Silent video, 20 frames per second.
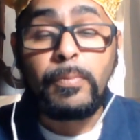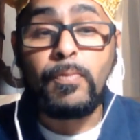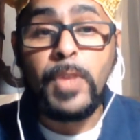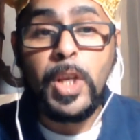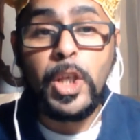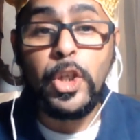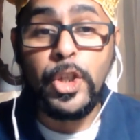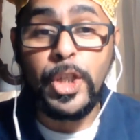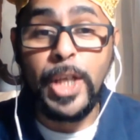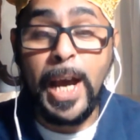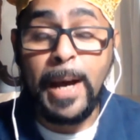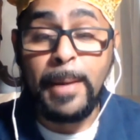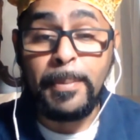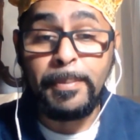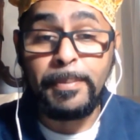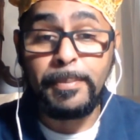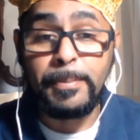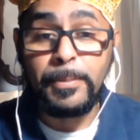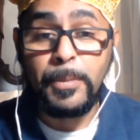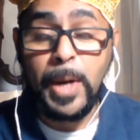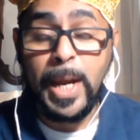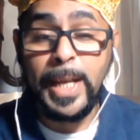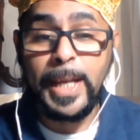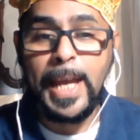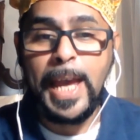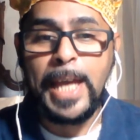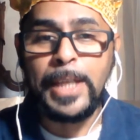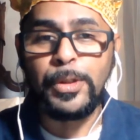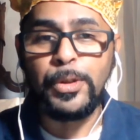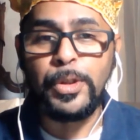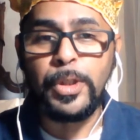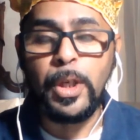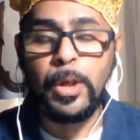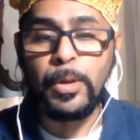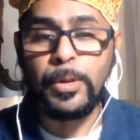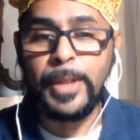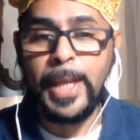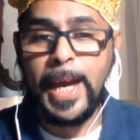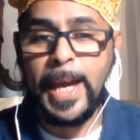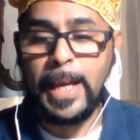your job, right? And you know
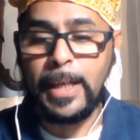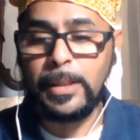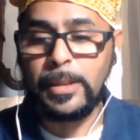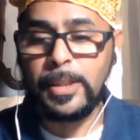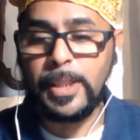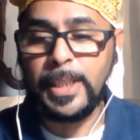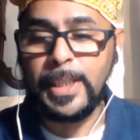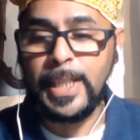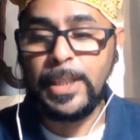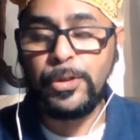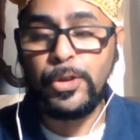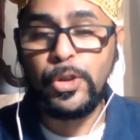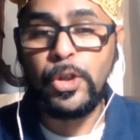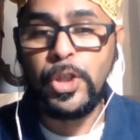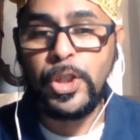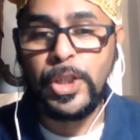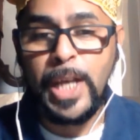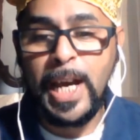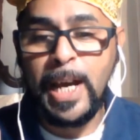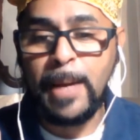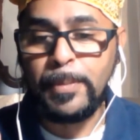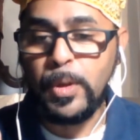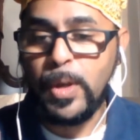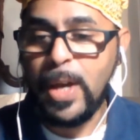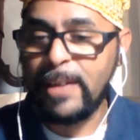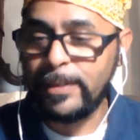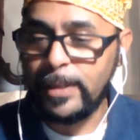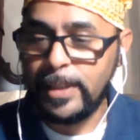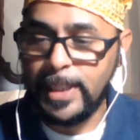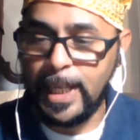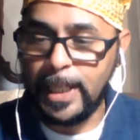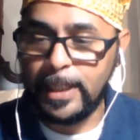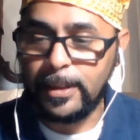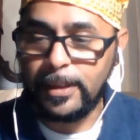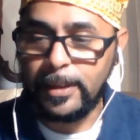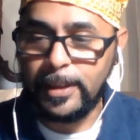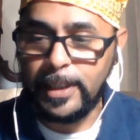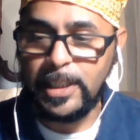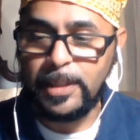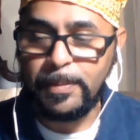that to get to your job, you have to take
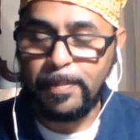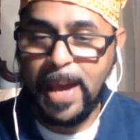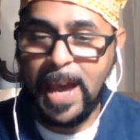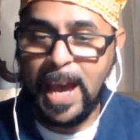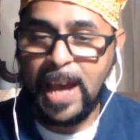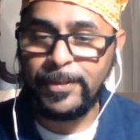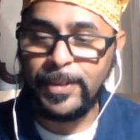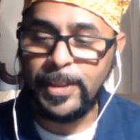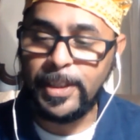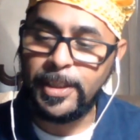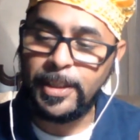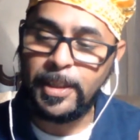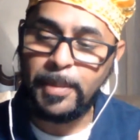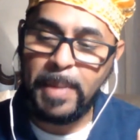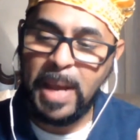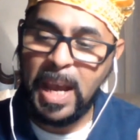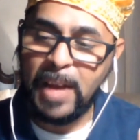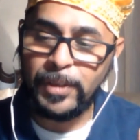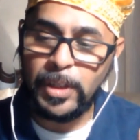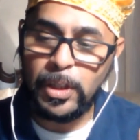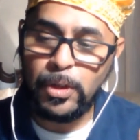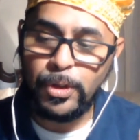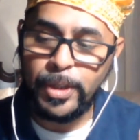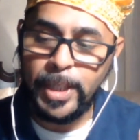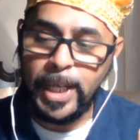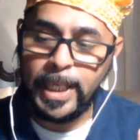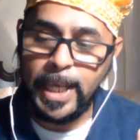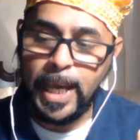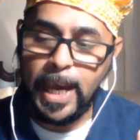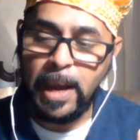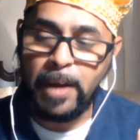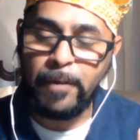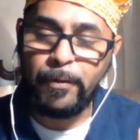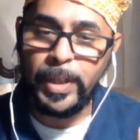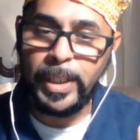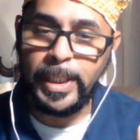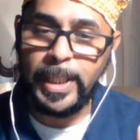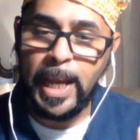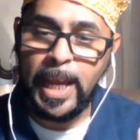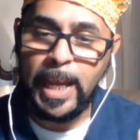this path. This is the path that you take
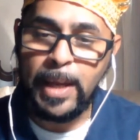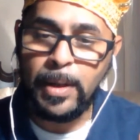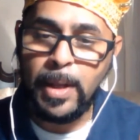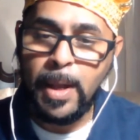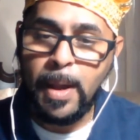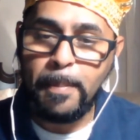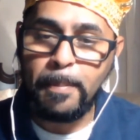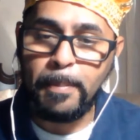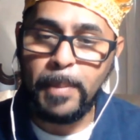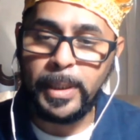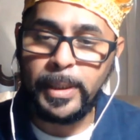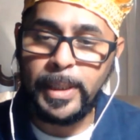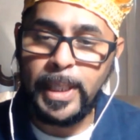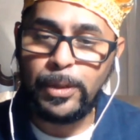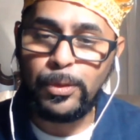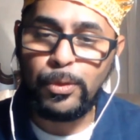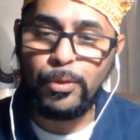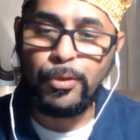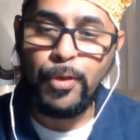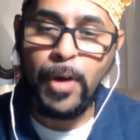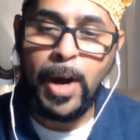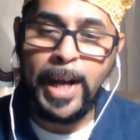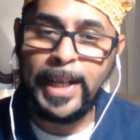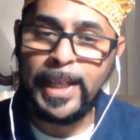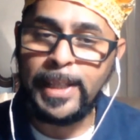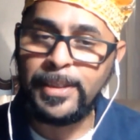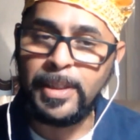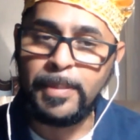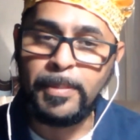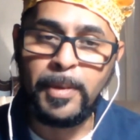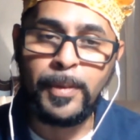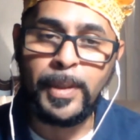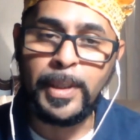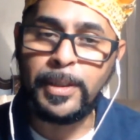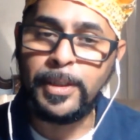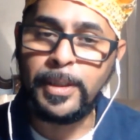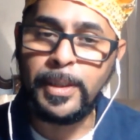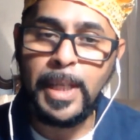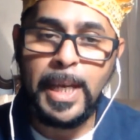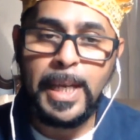every day, Monday through Friday, some of
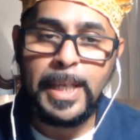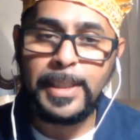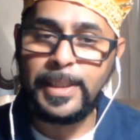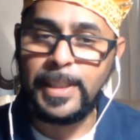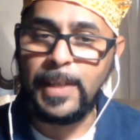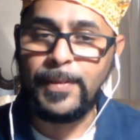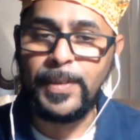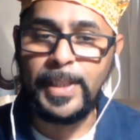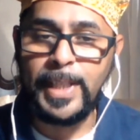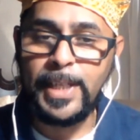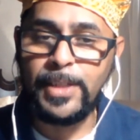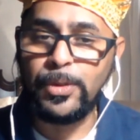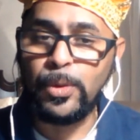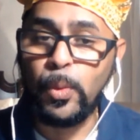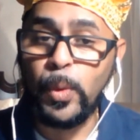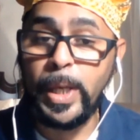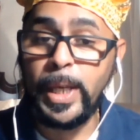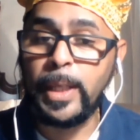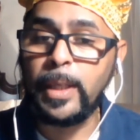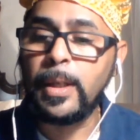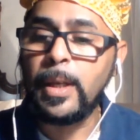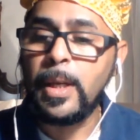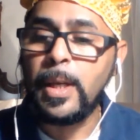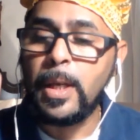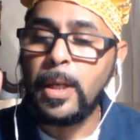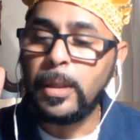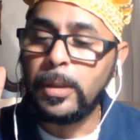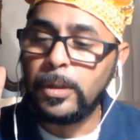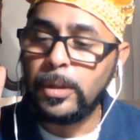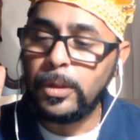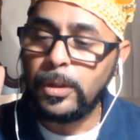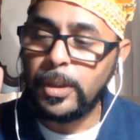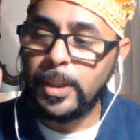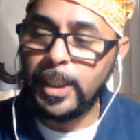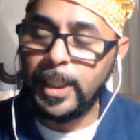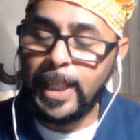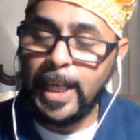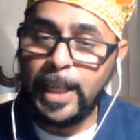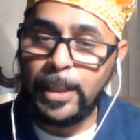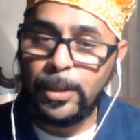us 7 days a week, to
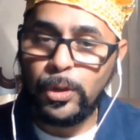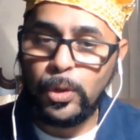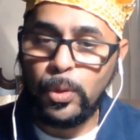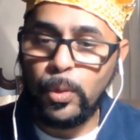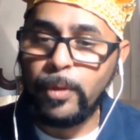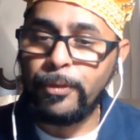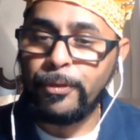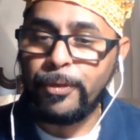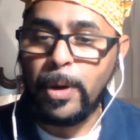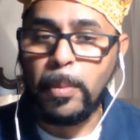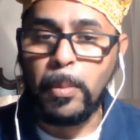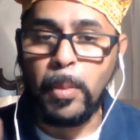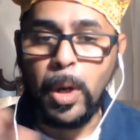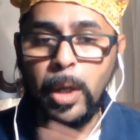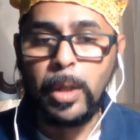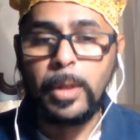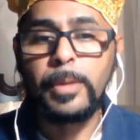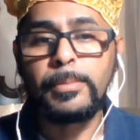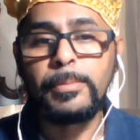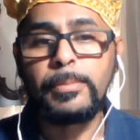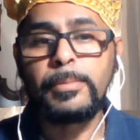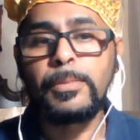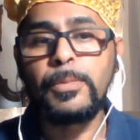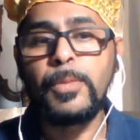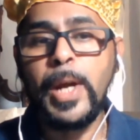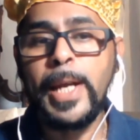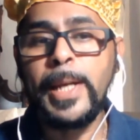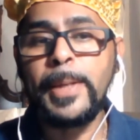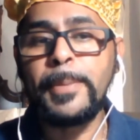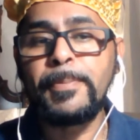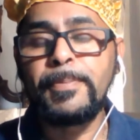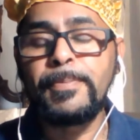get to and from work, right?